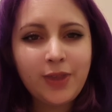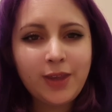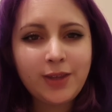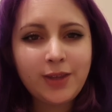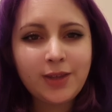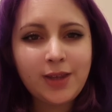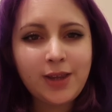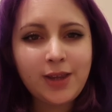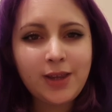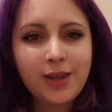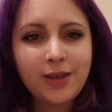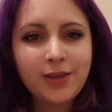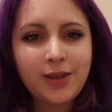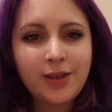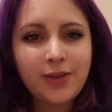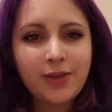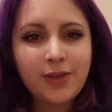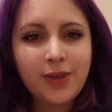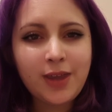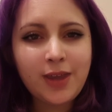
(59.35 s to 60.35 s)
This
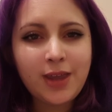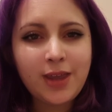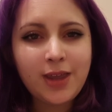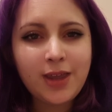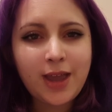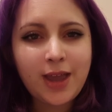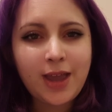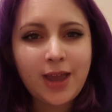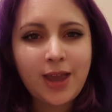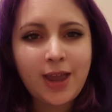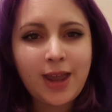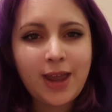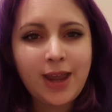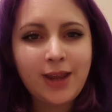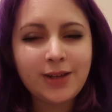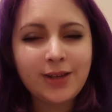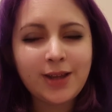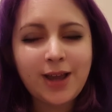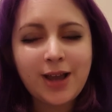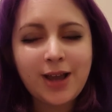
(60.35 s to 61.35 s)
is the
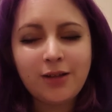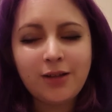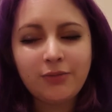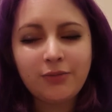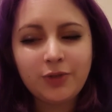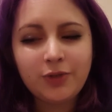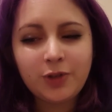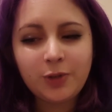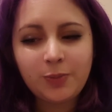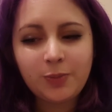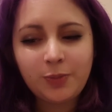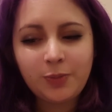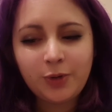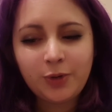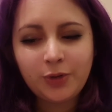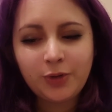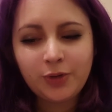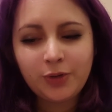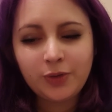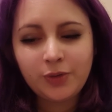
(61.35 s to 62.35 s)
8-ounce
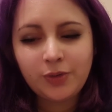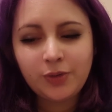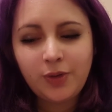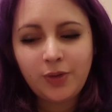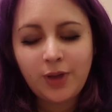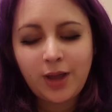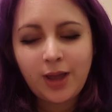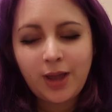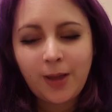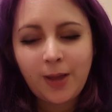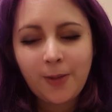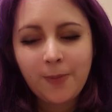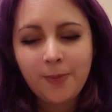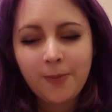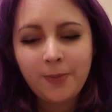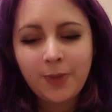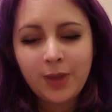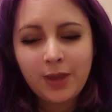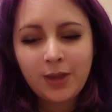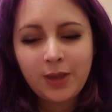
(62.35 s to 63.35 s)
bottle,
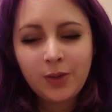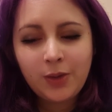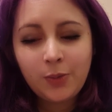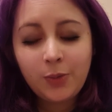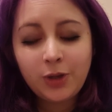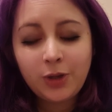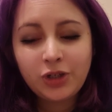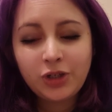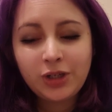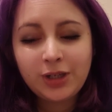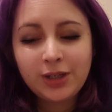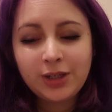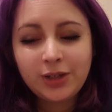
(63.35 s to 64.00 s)
which